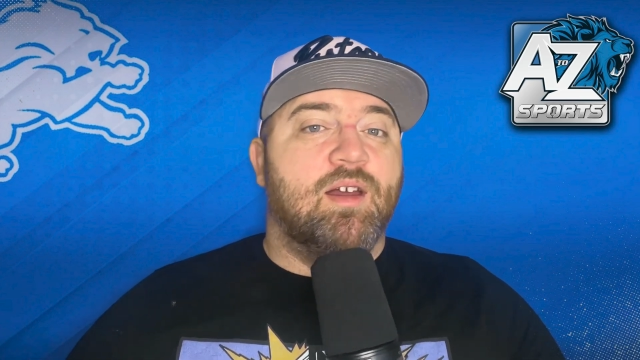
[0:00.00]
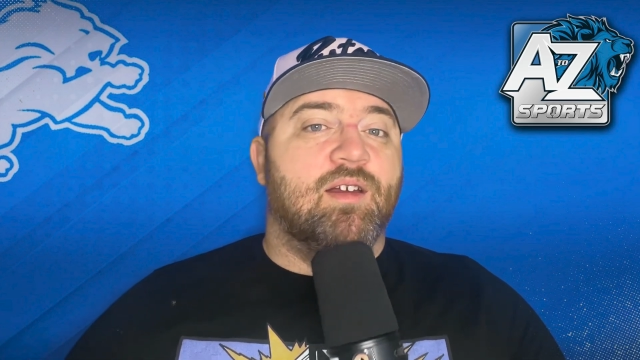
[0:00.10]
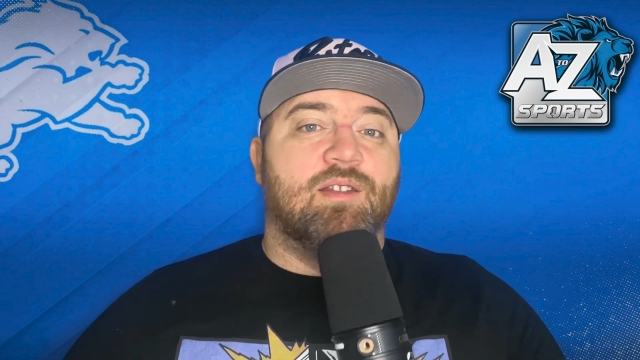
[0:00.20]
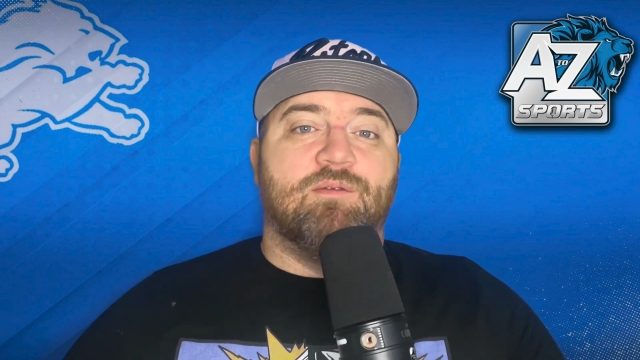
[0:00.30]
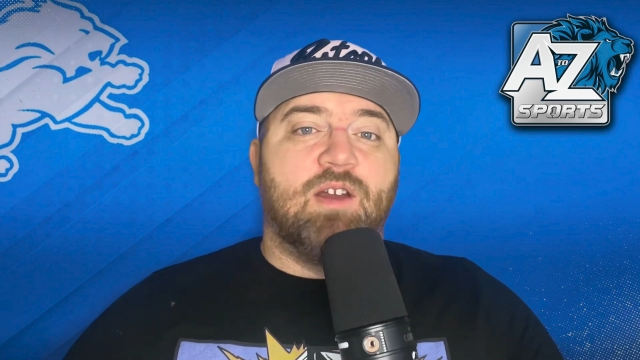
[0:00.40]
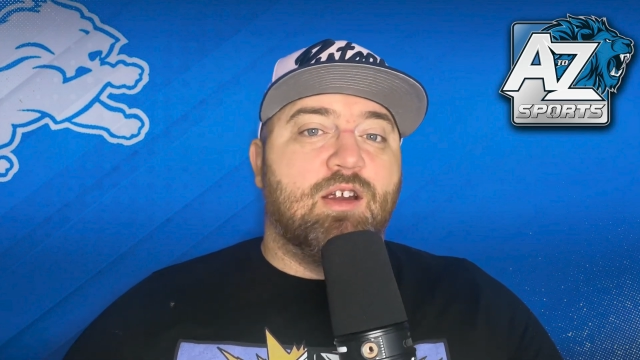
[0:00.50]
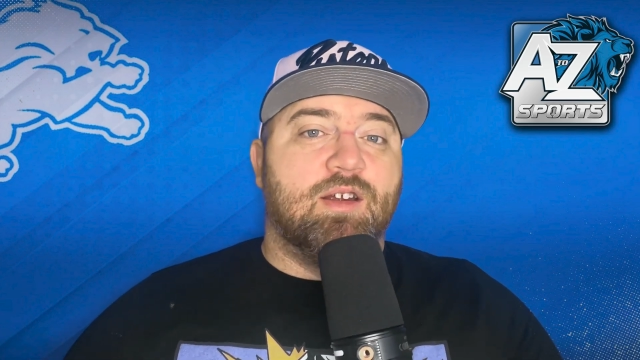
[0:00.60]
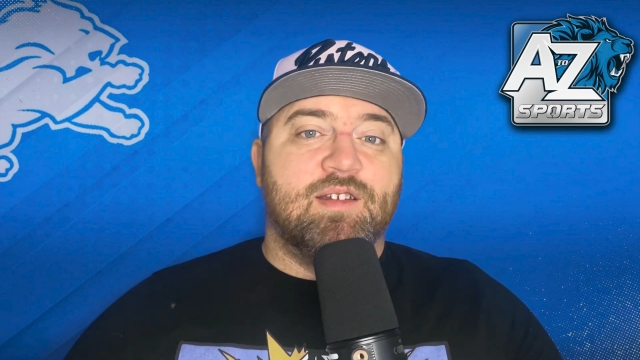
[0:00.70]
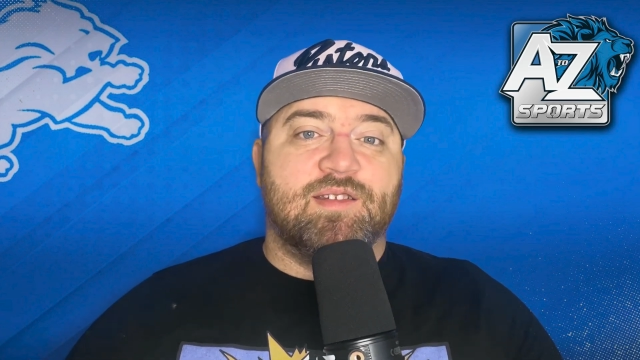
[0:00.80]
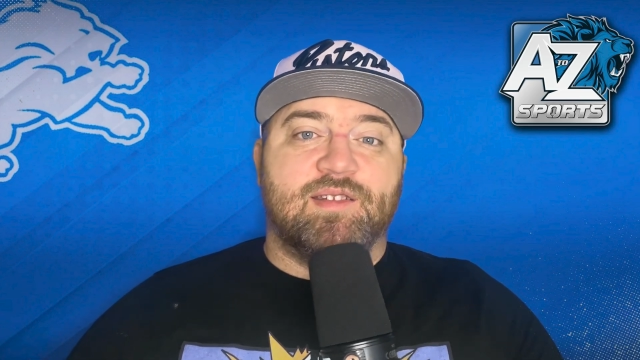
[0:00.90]
The
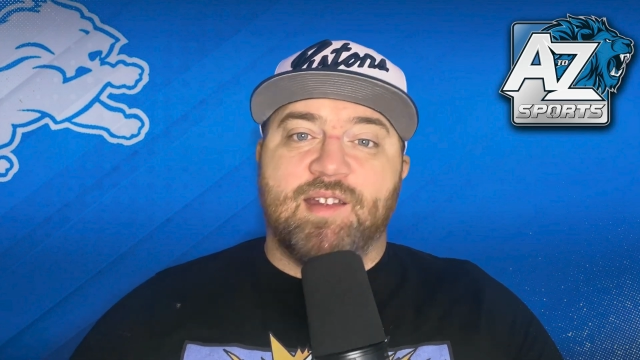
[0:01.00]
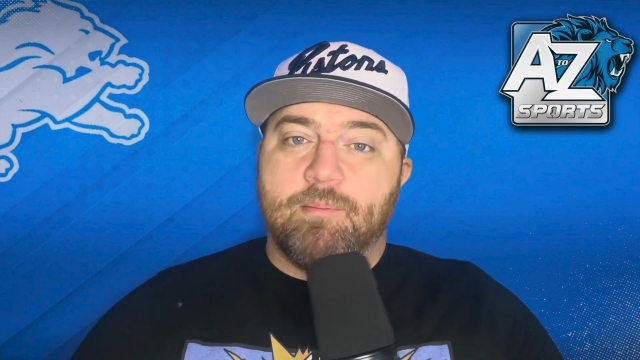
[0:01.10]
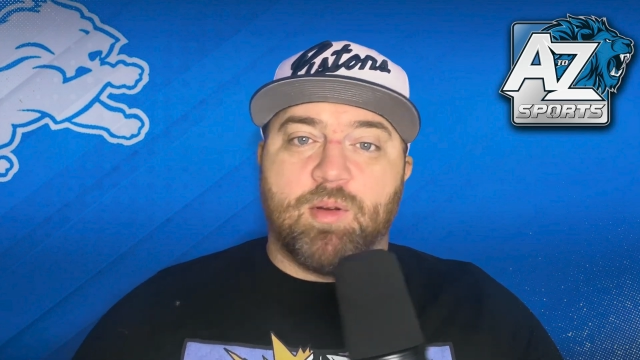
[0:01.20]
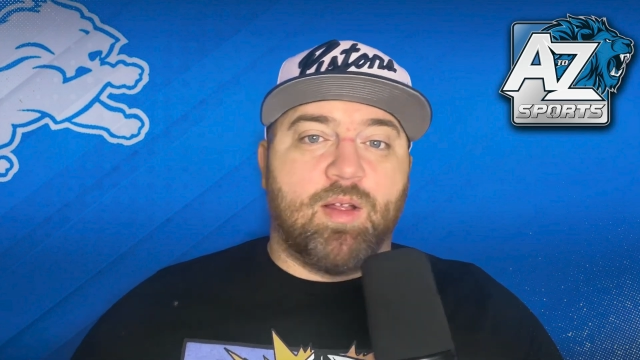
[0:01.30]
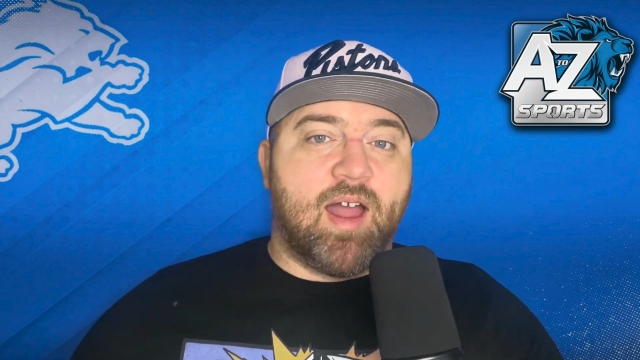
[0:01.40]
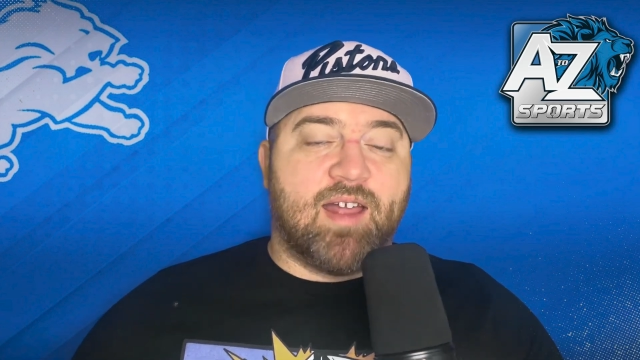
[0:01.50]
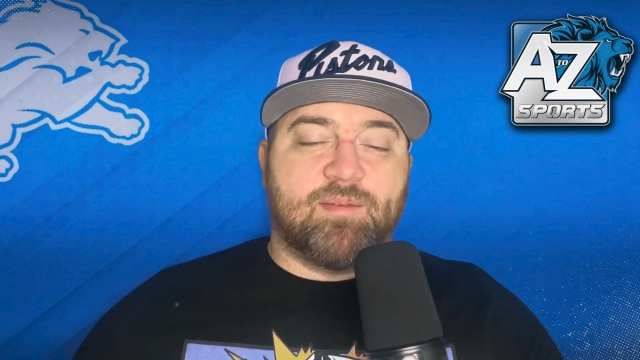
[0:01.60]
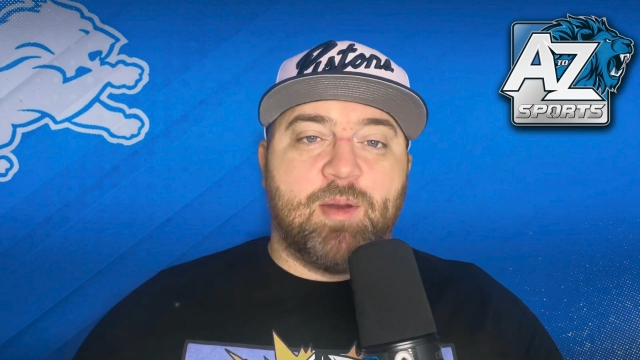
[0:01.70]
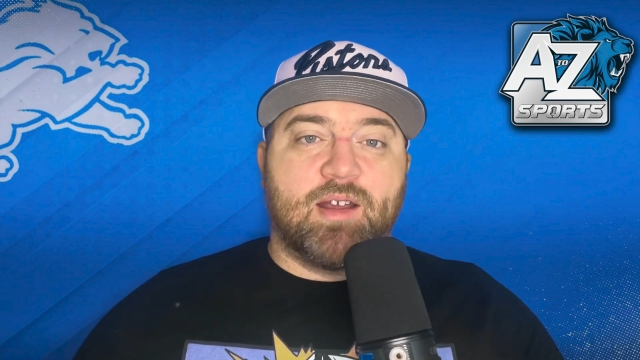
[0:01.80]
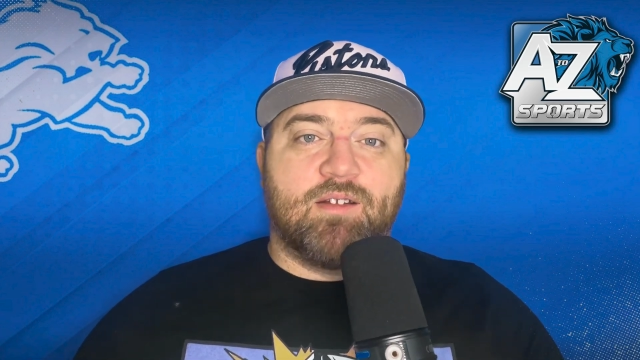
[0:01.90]
very simple
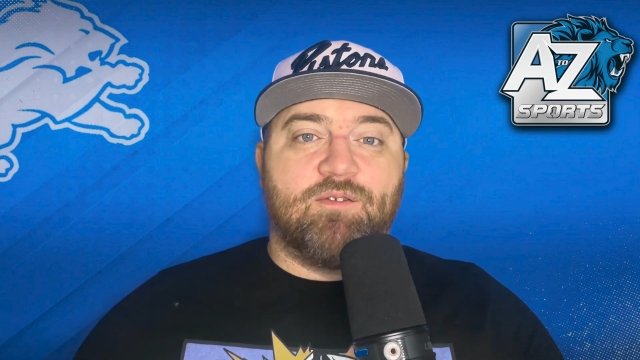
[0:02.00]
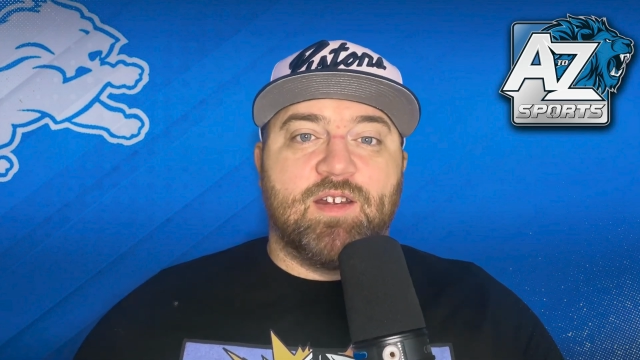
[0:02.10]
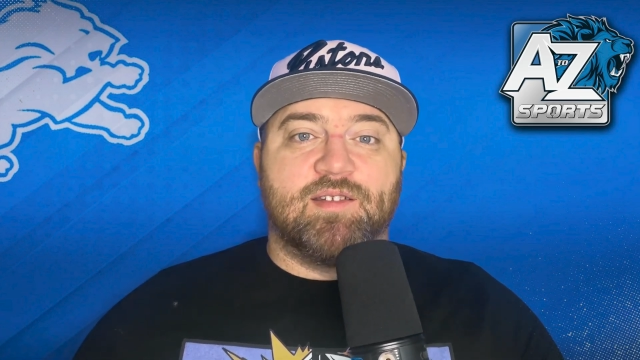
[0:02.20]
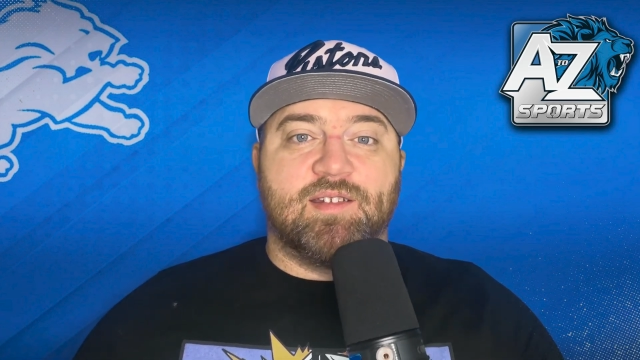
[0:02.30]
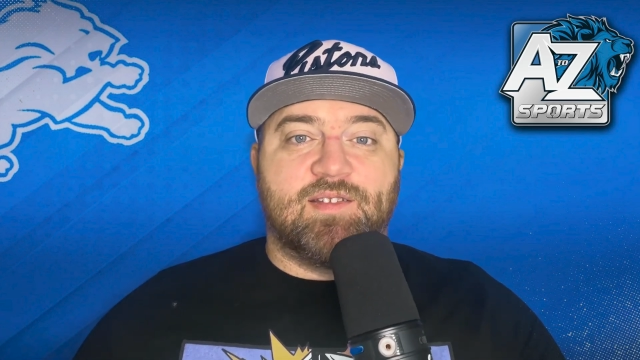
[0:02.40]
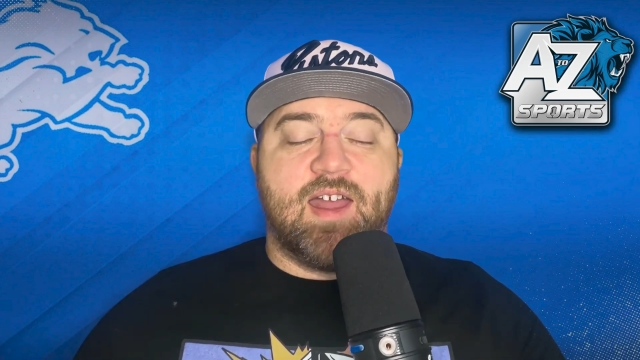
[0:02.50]
aspect of this is